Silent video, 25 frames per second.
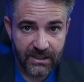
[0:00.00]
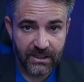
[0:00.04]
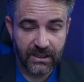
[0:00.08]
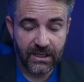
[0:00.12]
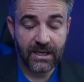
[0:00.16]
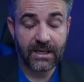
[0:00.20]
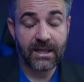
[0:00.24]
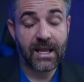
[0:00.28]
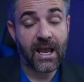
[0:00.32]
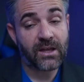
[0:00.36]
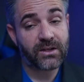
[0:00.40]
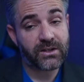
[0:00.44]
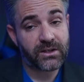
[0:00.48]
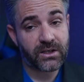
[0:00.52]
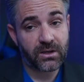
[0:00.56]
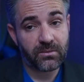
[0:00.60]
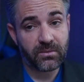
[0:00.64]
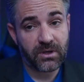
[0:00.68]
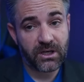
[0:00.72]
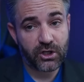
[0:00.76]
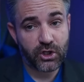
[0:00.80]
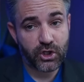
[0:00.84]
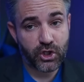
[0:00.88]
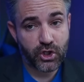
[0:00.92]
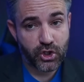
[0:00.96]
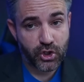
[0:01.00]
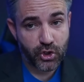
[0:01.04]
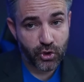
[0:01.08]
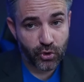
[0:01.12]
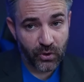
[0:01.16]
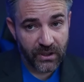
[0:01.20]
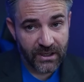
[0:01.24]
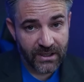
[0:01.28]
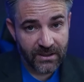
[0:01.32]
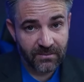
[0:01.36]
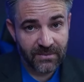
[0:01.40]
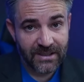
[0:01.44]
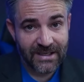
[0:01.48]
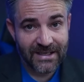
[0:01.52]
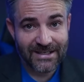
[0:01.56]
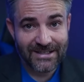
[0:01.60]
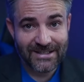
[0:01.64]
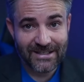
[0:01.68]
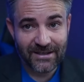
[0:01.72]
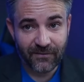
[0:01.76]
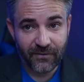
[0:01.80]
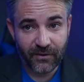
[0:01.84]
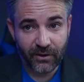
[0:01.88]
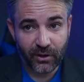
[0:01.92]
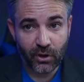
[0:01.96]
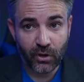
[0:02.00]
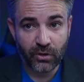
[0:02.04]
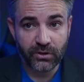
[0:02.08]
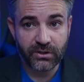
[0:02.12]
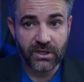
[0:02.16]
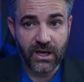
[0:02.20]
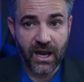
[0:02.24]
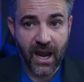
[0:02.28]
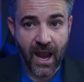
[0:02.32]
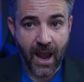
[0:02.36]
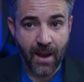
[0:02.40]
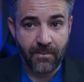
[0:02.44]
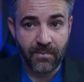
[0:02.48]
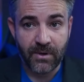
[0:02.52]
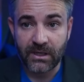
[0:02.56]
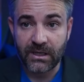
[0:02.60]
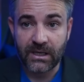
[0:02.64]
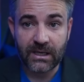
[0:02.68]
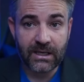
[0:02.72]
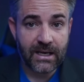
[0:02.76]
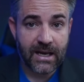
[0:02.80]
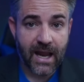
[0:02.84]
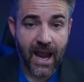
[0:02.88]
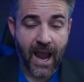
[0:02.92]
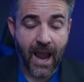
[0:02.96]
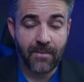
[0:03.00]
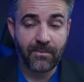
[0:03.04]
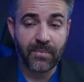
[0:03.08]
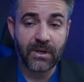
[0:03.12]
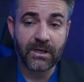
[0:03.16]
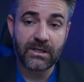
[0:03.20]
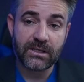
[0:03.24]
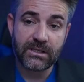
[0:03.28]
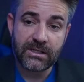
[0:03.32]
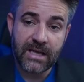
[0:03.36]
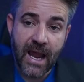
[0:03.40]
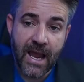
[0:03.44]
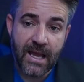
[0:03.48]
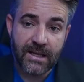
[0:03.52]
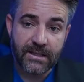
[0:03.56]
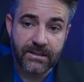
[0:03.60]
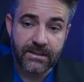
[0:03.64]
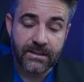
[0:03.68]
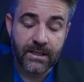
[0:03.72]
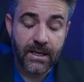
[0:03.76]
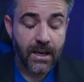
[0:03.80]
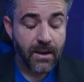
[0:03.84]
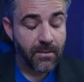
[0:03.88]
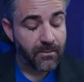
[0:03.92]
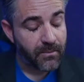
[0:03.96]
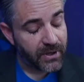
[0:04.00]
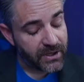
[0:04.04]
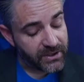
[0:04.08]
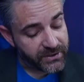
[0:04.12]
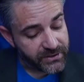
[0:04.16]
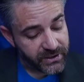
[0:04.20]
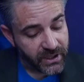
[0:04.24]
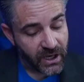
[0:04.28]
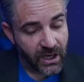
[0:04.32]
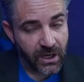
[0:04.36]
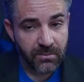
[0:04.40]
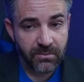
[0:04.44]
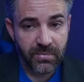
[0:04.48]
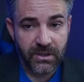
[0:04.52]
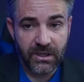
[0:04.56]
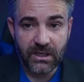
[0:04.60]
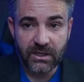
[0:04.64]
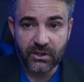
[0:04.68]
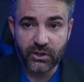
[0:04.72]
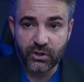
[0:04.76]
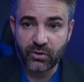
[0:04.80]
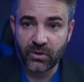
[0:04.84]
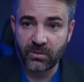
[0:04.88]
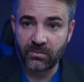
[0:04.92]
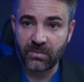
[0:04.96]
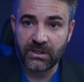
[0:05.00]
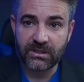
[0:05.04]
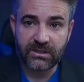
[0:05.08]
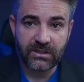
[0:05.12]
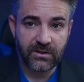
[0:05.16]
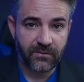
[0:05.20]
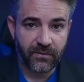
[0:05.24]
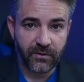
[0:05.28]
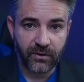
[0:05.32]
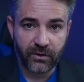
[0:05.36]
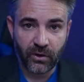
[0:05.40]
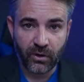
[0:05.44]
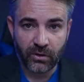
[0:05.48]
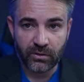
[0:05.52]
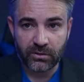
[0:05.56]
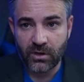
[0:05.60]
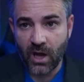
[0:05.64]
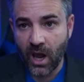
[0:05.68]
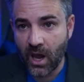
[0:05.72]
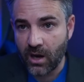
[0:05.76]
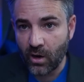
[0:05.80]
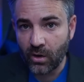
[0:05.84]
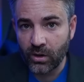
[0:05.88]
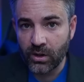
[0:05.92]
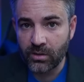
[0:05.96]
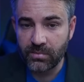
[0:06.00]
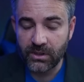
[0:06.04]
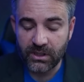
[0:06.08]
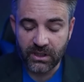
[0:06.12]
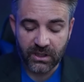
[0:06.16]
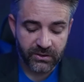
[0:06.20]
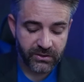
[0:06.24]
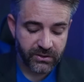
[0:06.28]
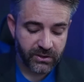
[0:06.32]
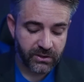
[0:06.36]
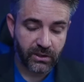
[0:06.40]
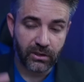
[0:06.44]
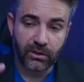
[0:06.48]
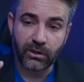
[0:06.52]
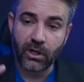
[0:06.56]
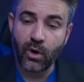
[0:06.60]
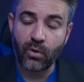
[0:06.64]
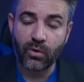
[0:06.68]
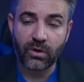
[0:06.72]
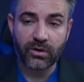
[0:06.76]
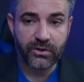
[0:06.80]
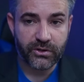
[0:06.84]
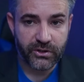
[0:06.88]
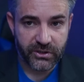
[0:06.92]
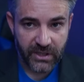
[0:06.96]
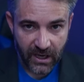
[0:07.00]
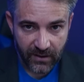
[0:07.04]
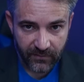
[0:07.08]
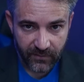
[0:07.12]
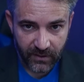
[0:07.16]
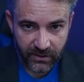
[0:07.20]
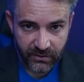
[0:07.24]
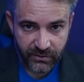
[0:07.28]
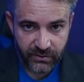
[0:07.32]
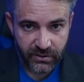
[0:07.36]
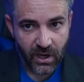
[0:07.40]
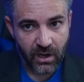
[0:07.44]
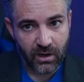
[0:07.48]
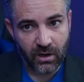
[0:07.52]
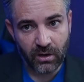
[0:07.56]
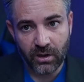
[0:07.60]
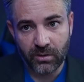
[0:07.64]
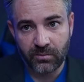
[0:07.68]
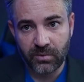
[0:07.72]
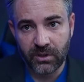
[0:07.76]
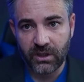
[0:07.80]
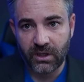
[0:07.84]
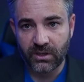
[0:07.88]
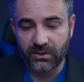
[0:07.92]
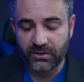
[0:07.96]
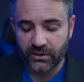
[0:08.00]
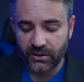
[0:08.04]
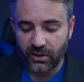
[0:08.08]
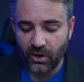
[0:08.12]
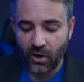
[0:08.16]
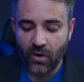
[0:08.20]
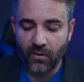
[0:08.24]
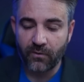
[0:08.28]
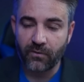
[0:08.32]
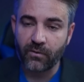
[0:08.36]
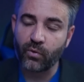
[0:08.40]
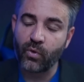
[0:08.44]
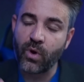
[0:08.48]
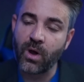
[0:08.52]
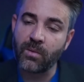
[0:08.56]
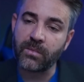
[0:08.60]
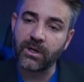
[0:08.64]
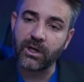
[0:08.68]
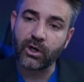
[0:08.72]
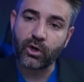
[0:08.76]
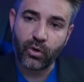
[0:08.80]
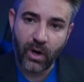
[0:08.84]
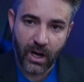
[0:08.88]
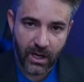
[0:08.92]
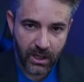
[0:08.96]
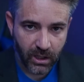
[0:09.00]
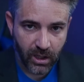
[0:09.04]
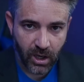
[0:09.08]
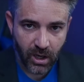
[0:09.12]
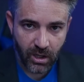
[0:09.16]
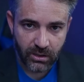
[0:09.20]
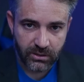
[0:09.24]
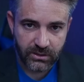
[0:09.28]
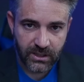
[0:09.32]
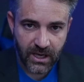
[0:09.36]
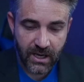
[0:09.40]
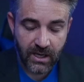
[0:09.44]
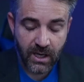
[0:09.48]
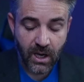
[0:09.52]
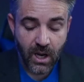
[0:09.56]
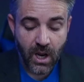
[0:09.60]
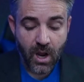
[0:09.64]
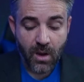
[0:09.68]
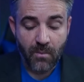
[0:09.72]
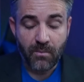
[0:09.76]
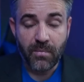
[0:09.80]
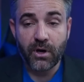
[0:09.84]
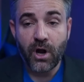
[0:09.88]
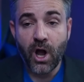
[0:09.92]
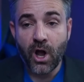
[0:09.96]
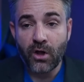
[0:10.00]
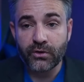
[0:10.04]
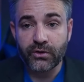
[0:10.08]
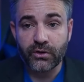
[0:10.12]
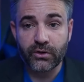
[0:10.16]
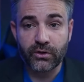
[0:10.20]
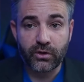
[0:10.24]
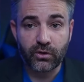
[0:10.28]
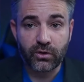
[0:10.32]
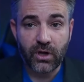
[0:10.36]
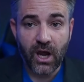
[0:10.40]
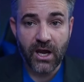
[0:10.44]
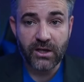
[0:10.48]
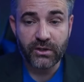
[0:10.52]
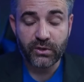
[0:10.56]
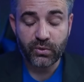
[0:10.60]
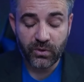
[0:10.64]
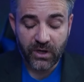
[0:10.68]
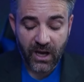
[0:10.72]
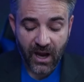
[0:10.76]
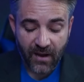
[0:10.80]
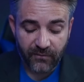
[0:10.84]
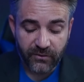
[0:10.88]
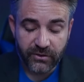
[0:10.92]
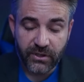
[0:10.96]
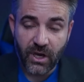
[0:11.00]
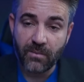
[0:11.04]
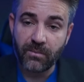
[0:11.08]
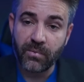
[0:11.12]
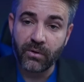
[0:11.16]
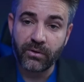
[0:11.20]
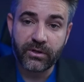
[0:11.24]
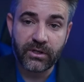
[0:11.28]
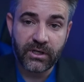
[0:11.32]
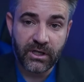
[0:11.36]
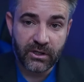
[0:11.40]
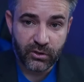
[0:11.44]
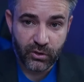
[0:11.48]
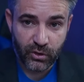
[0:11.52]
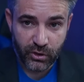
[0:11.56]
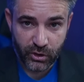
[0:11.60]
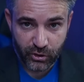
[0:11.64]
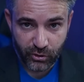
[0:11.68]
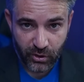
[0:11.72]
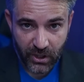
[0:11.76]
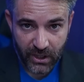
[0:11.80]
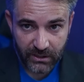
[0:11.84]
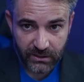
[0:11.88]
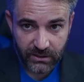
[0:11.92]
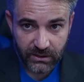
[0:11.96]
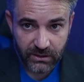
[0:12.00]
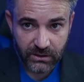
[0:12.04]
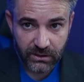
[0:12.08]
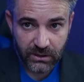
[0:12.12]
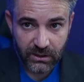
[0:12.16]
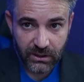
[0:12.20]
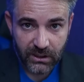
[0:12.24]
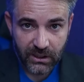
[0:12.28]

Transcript: And that's gonna be extremely difficult to happen. Can it happen? Yes, but it's gonna be extremely difficult, not only because of the lowered savings, not only because of the overwhelming credit card debt, but also, you guys, we have doubled the interest rates.